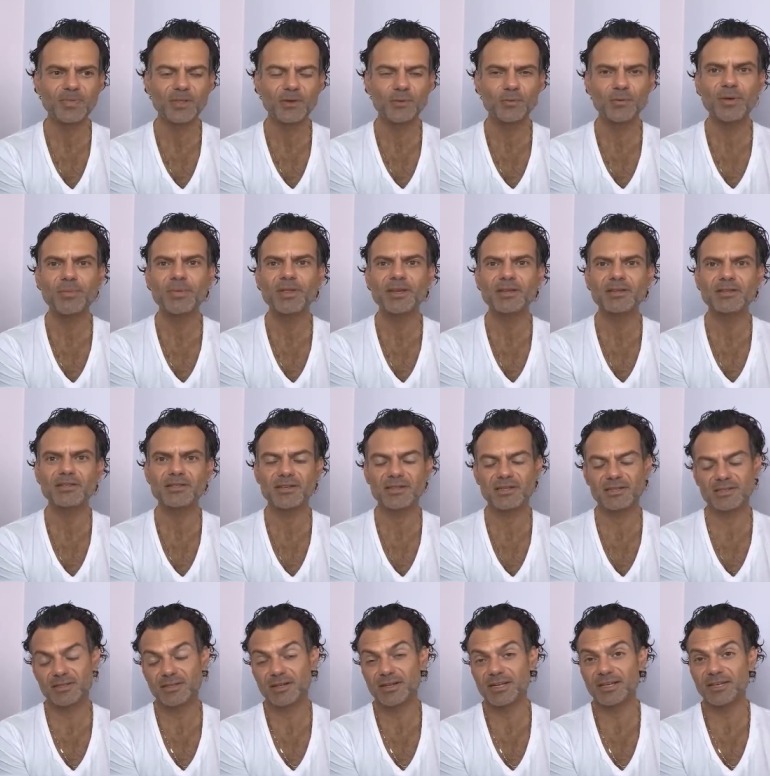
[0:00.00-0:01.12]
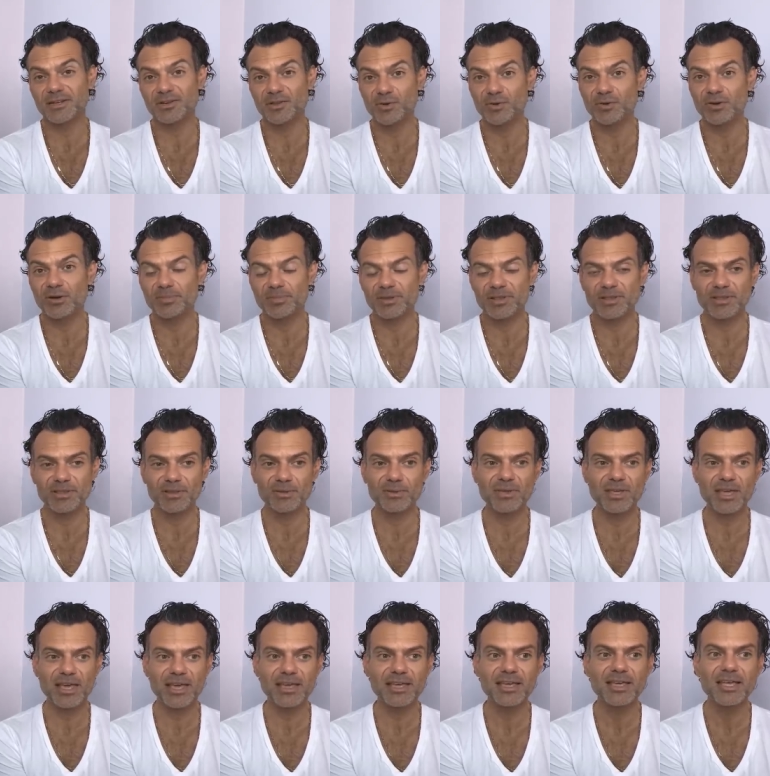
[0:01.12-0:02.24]
women, uh, certainly in Europe, in the
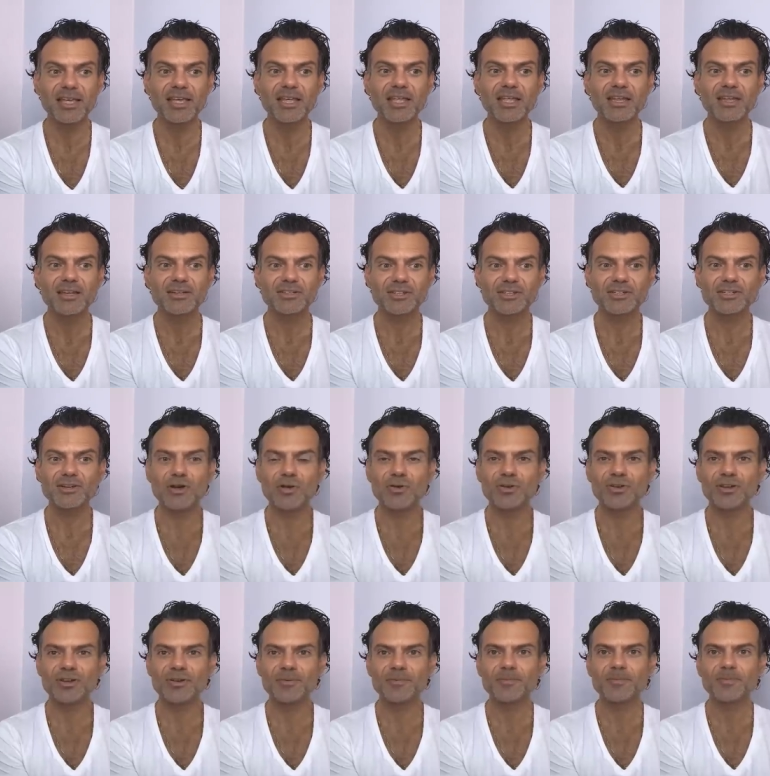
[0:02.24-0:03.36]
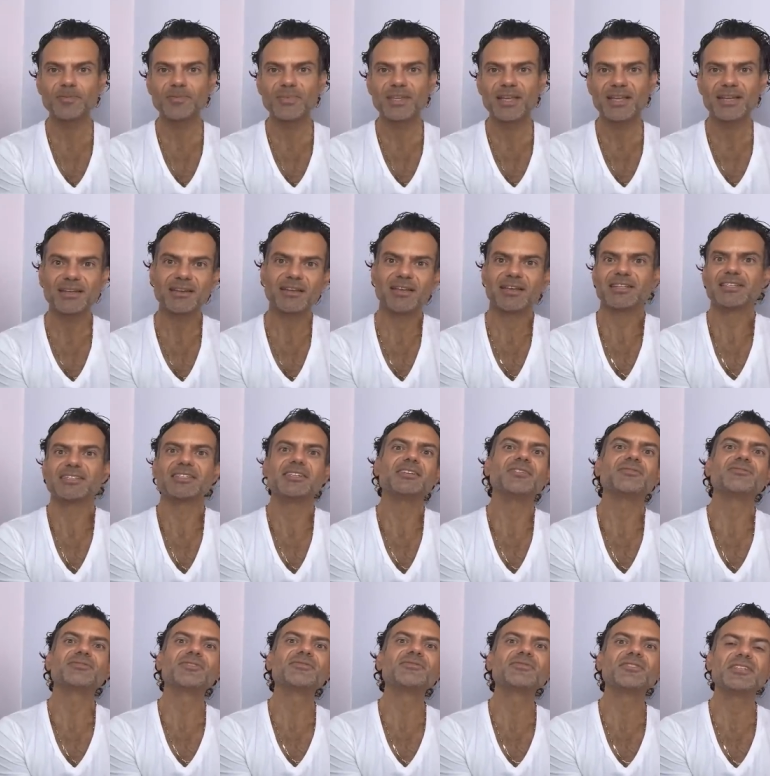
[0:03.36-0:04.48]
UK, to don
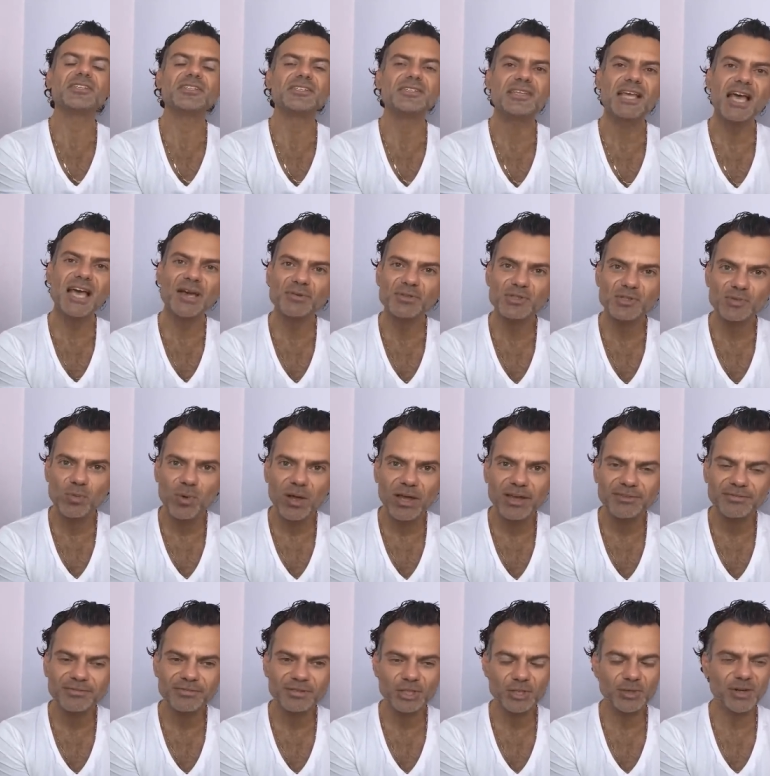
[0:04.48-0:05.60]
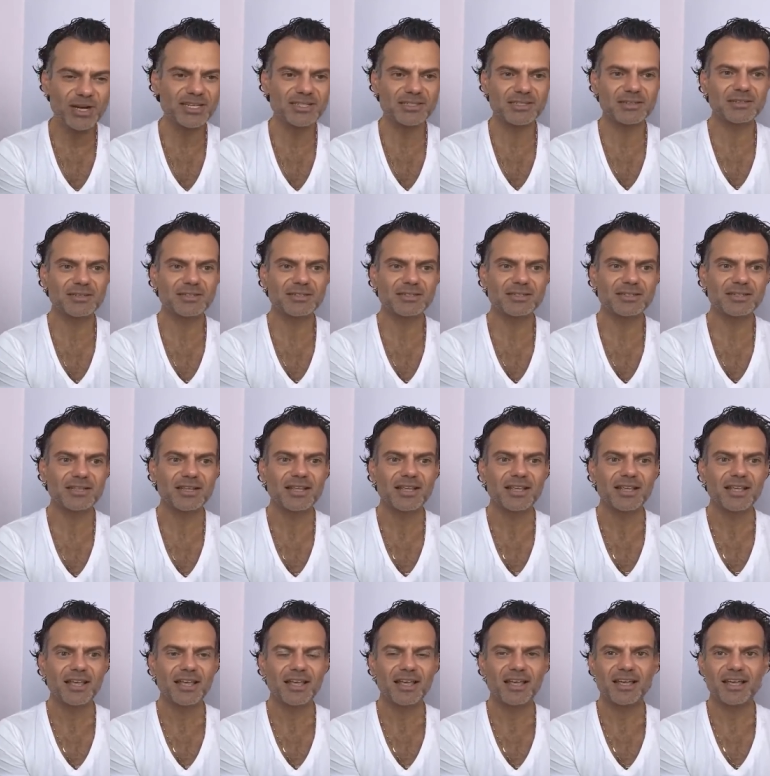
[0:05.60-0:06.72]
1950s housewife dresses
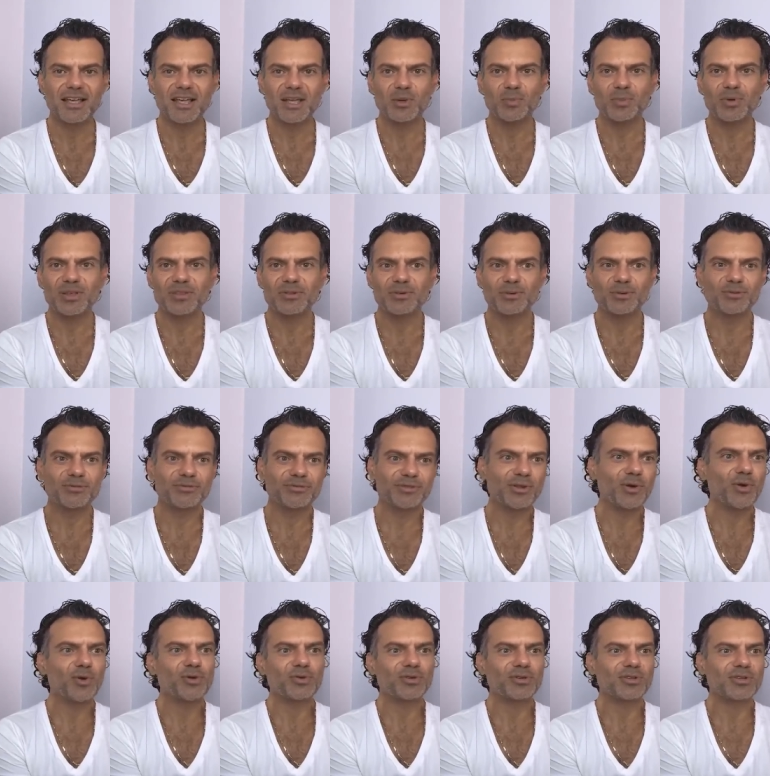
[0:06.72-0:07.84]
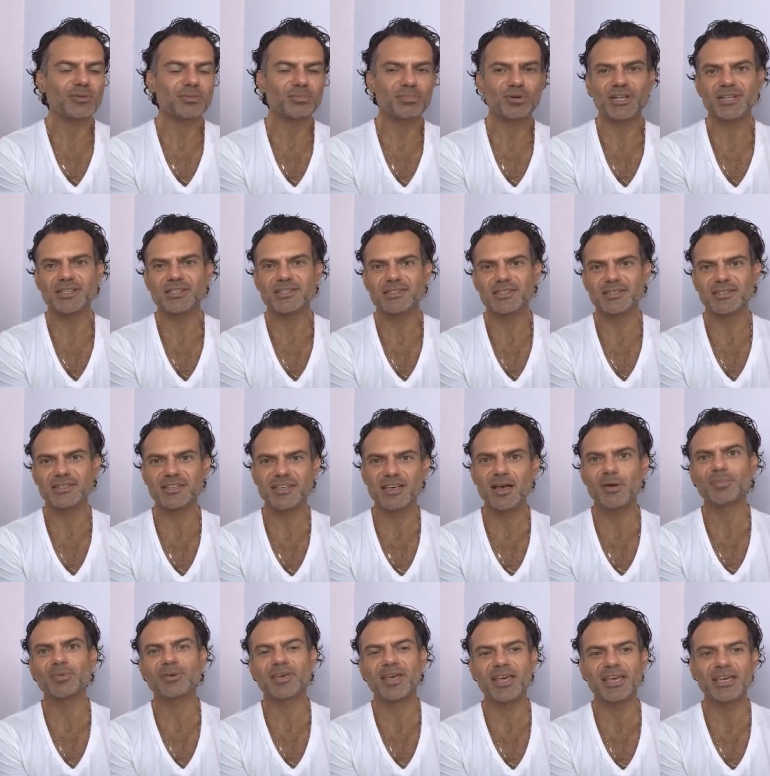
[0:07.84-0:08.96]
uh, with floral prints and
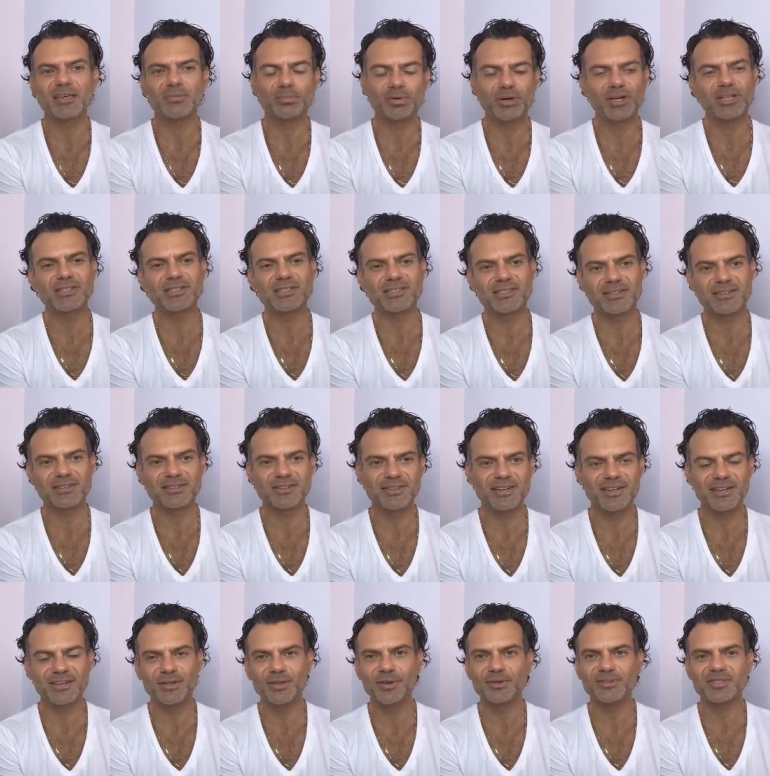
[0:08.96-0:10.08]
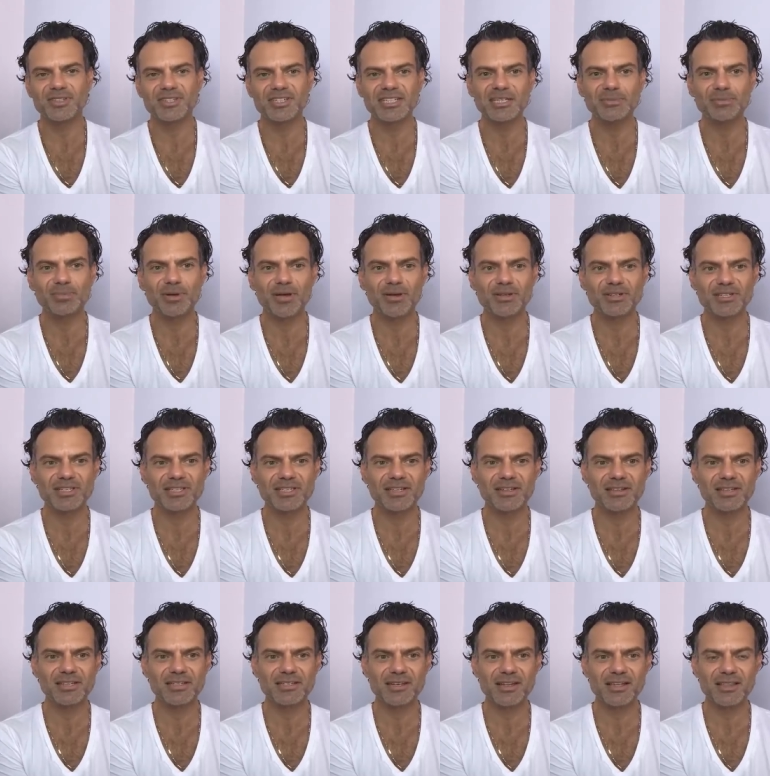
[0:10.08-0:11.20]
cupcake prints and, and go to tea parties and
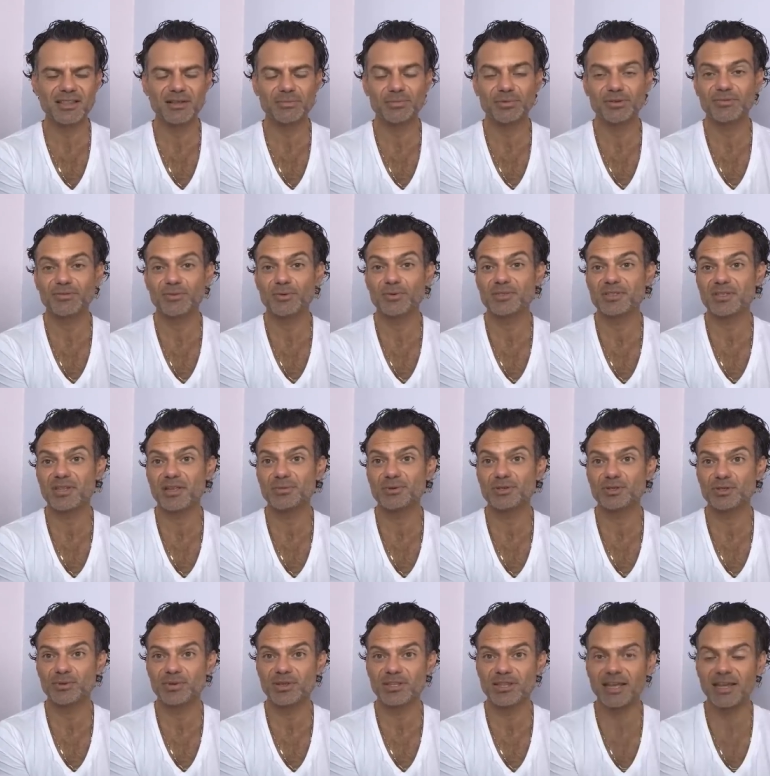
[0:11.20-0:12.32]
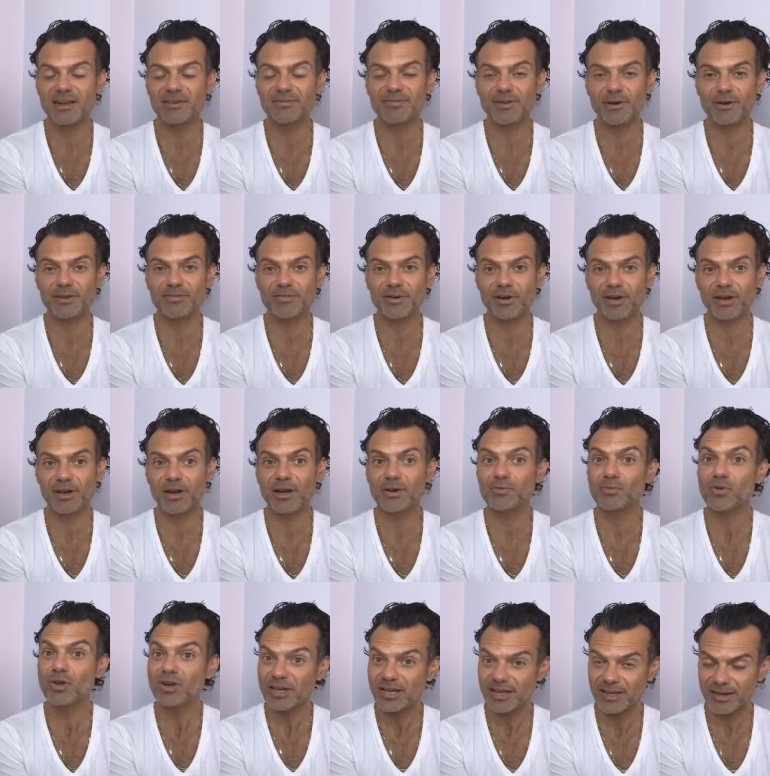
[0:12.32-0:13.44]
things like that. But of course, they were doing that very, very
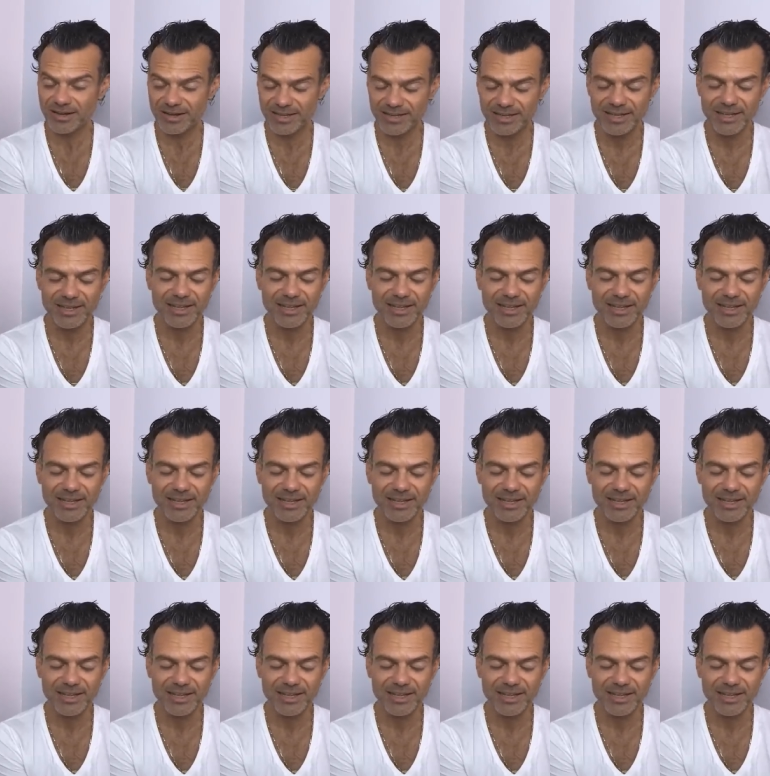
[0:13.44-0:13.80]
ironically,